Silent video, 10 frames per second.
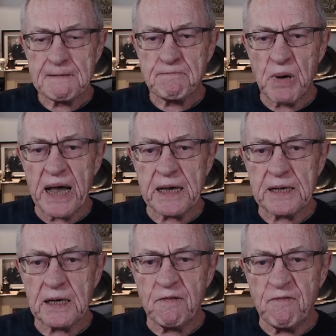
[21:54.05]
by
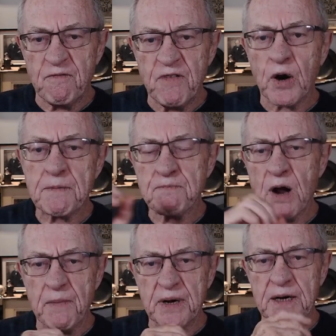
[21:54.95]
a very
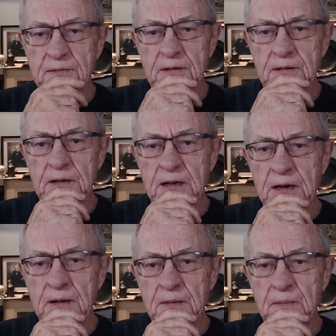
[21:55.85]
prominent
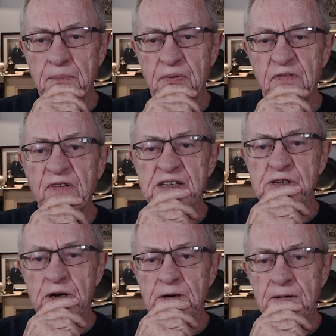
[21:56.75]

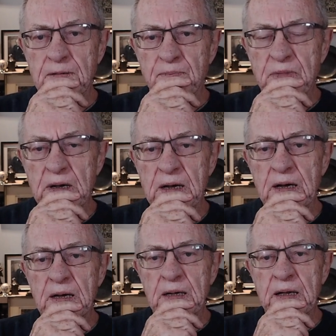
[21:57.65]
professor
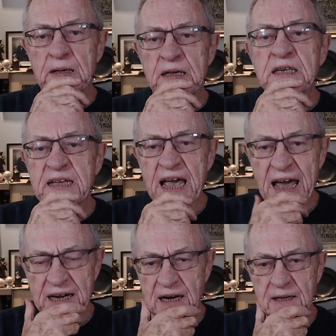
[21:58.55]
in
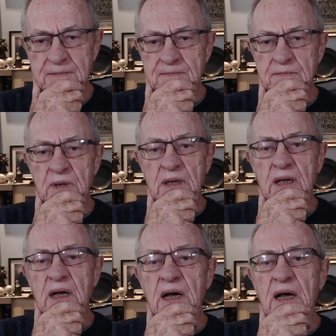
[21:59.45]
Canada
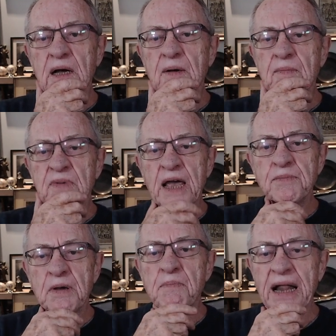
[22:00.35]
named
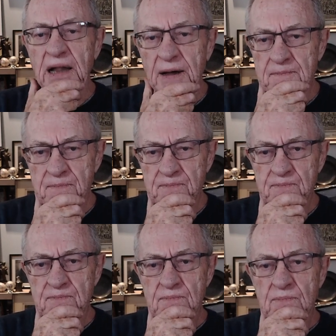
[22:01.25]
Abella.
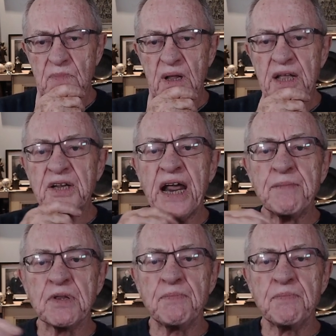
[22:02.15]
And the name of the